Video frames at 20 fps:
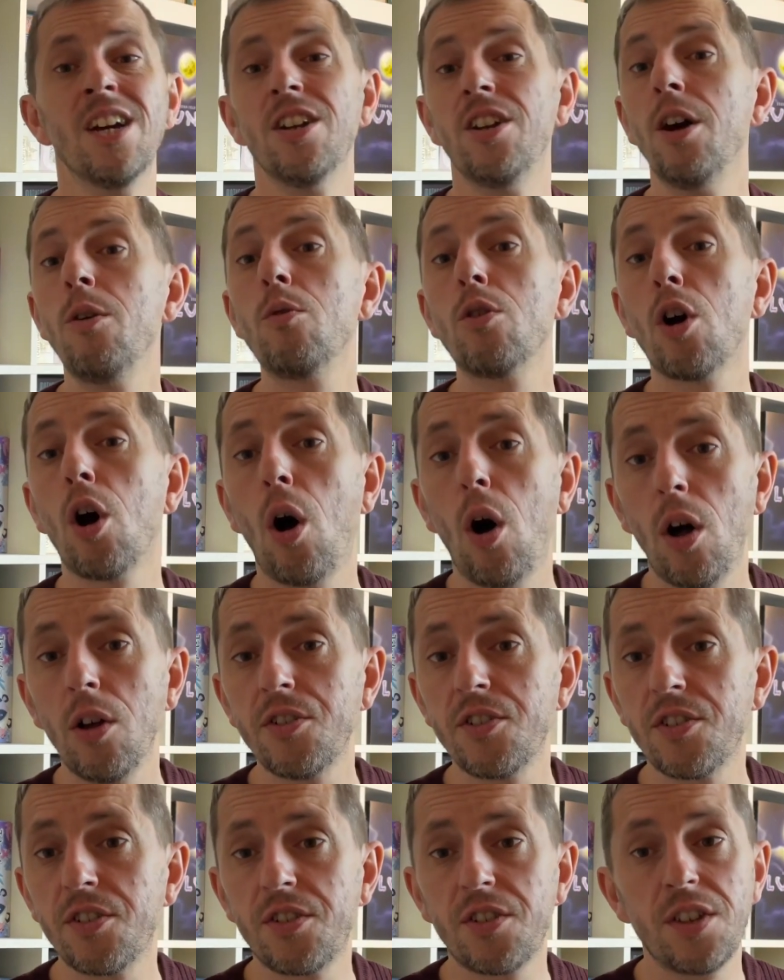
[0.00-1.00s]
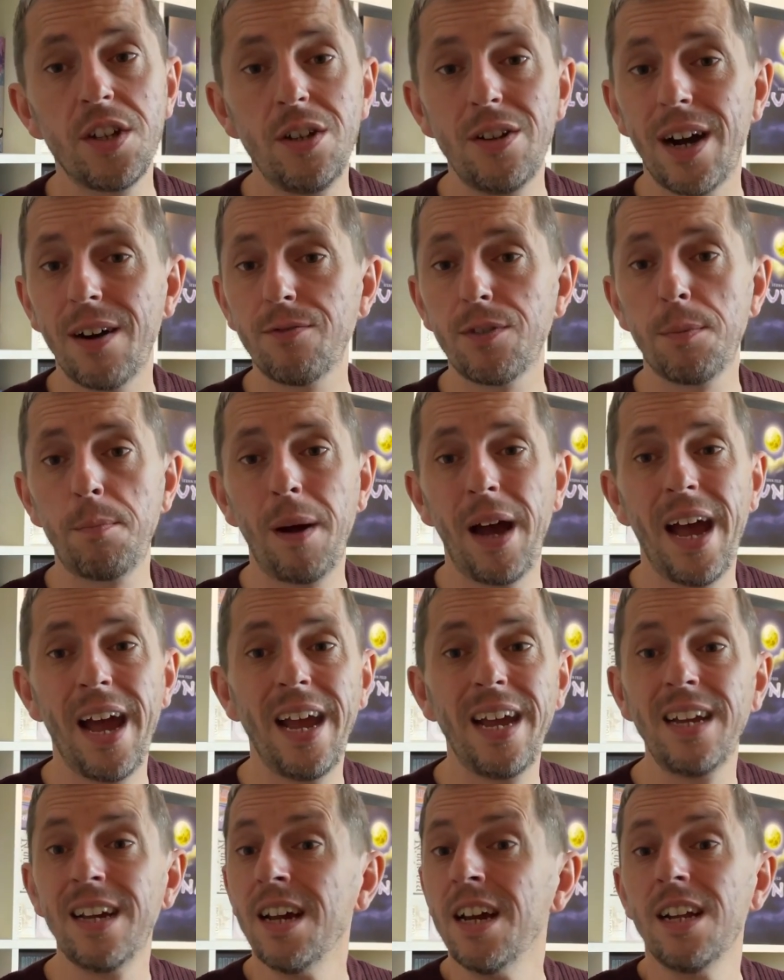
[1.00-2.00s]
no costs that you have to
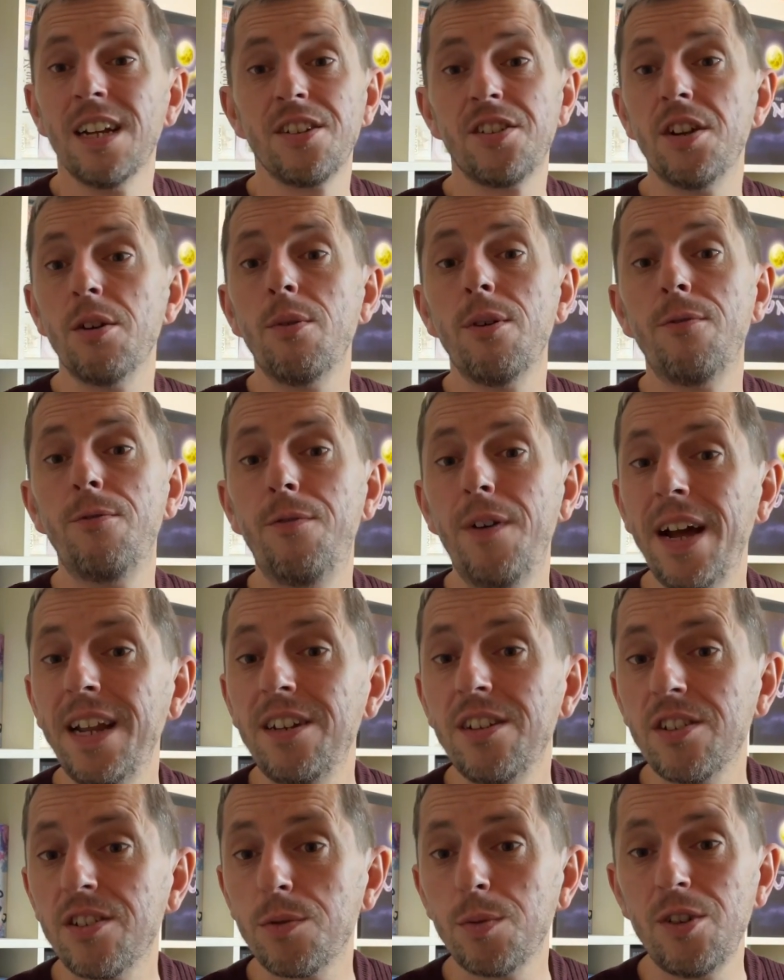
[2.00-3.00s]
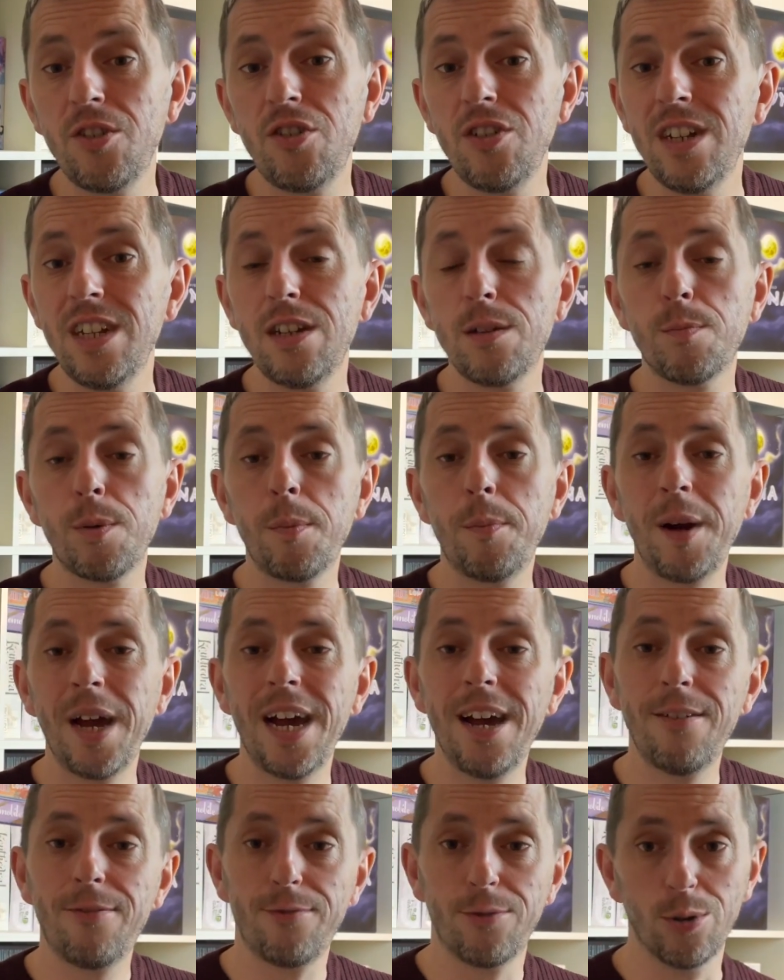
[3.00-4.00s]
pay, there's no events which you need to
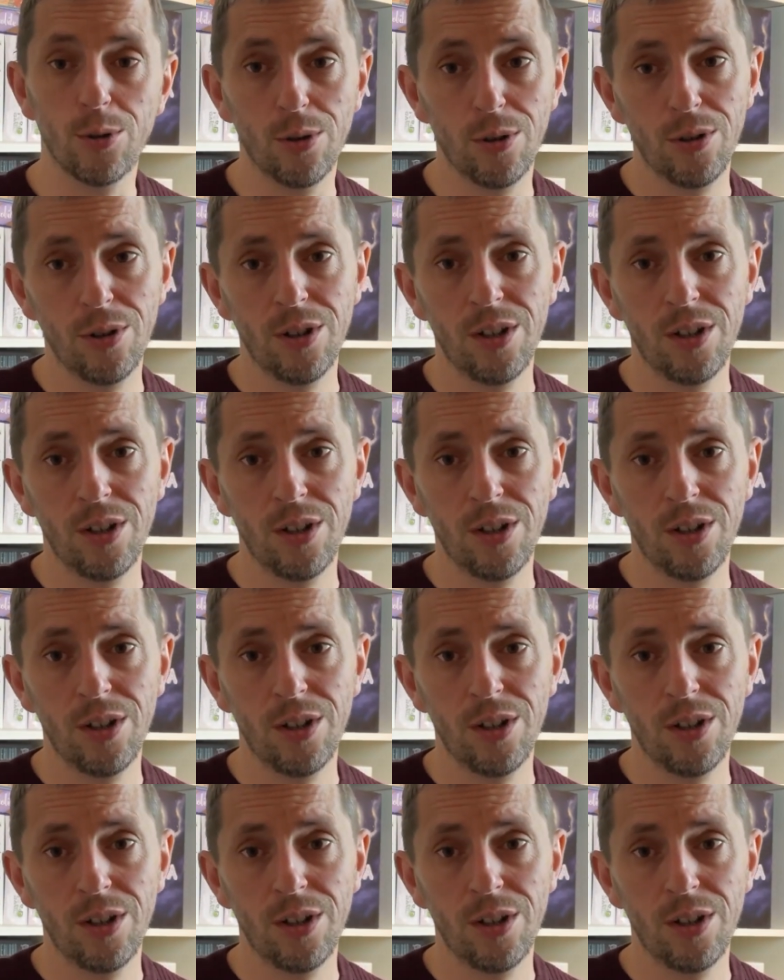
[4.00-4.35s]
prepare for.